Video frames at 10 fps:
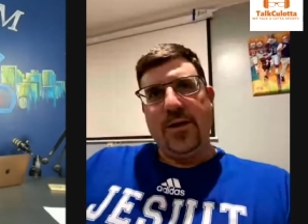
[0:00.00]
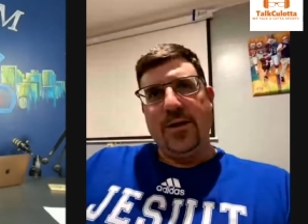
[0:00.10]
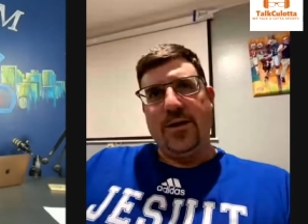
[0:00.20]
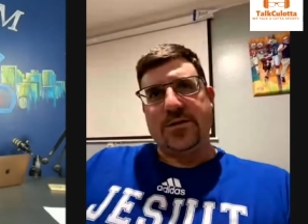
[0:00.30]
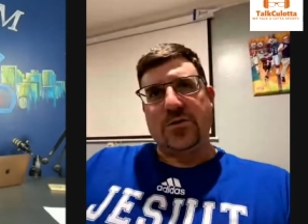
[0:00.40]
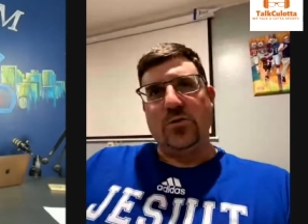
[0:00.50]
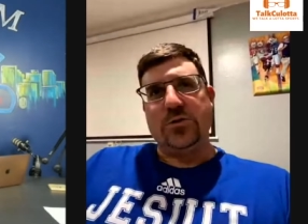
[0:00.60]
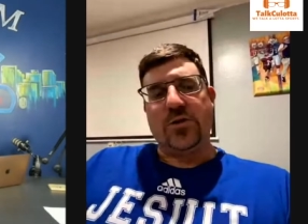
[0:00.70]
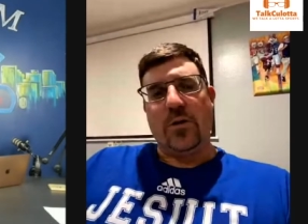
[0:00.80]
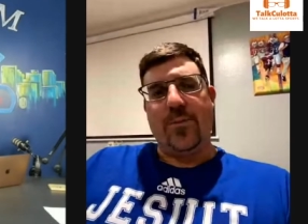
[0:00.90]
Uh, school
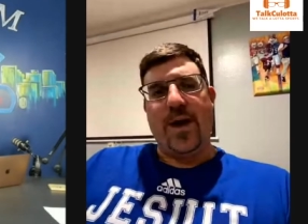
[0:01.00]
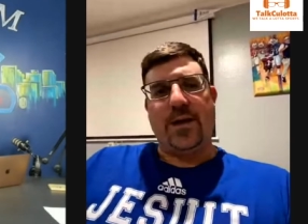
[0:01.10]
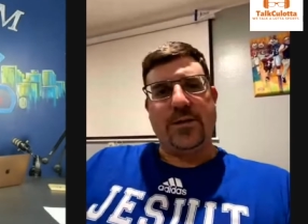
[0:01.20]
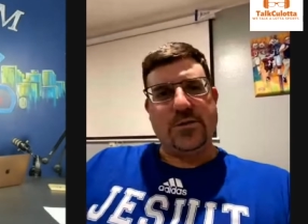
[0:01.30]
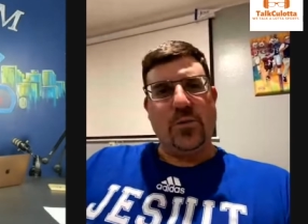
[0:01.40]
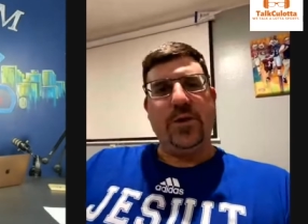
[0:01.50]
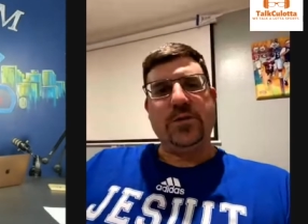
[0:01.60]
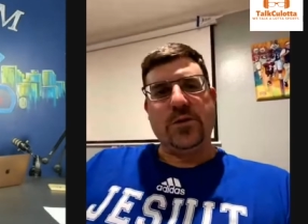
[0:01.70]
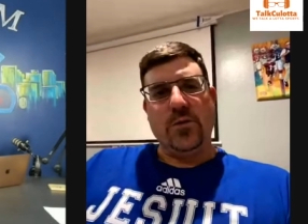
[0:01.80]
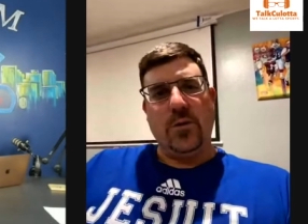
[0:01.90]
started back this week,
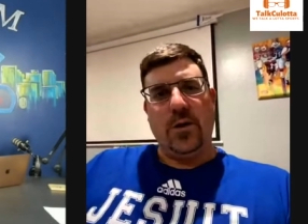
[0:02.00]
so